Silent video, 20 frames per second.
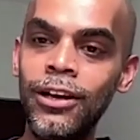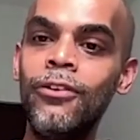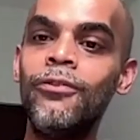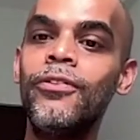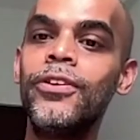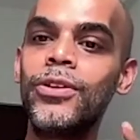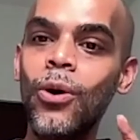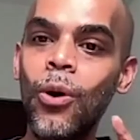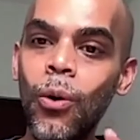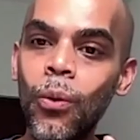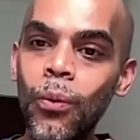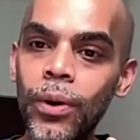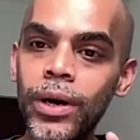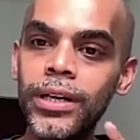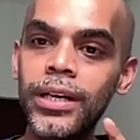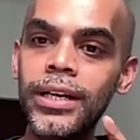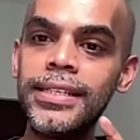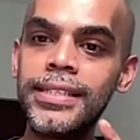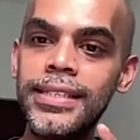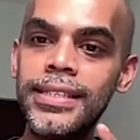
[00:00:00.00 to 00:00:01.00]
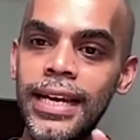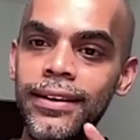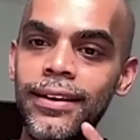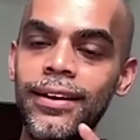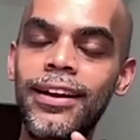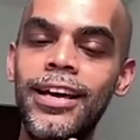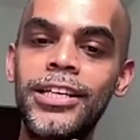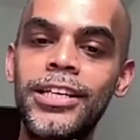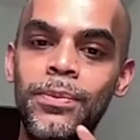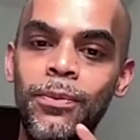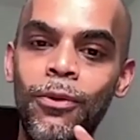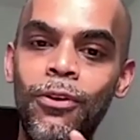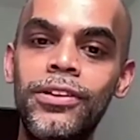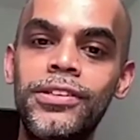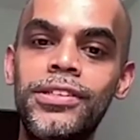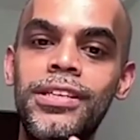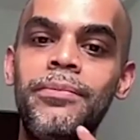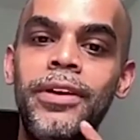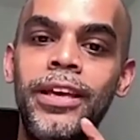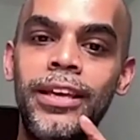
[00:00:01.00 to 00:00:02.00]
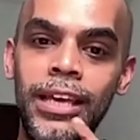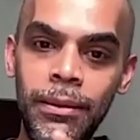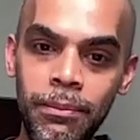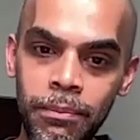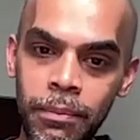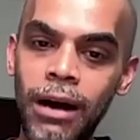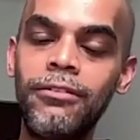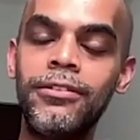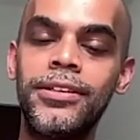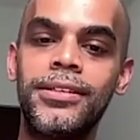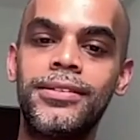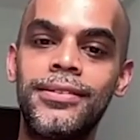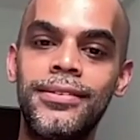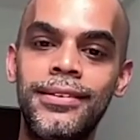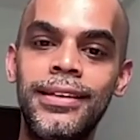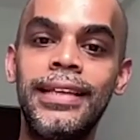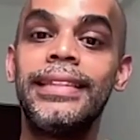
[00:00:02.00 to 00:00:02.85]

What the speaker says: with overtly centralized policy making powers?